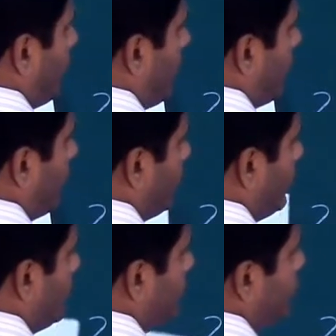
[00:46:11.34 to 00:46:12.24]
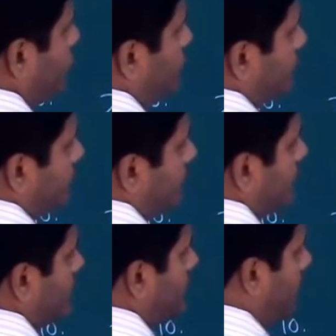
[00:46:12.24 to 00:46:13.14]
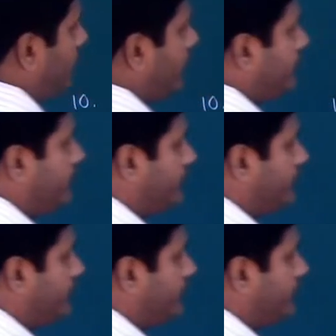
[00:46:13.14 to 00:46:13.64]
1 over 2. Alright?